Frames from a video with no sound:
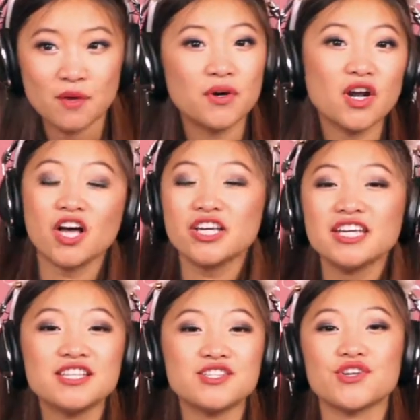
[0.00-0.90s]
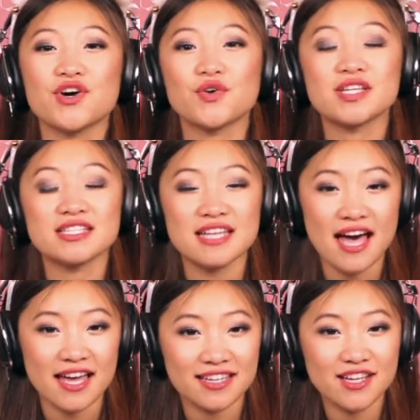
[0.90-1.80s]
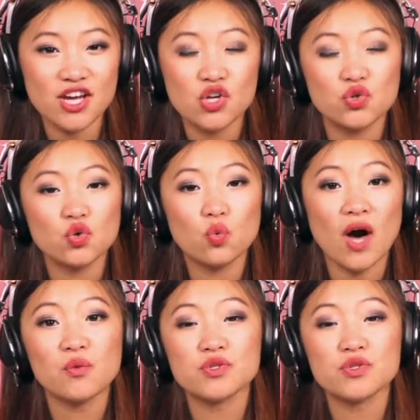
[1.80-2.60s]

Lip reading: But all you need to know is that Nuwa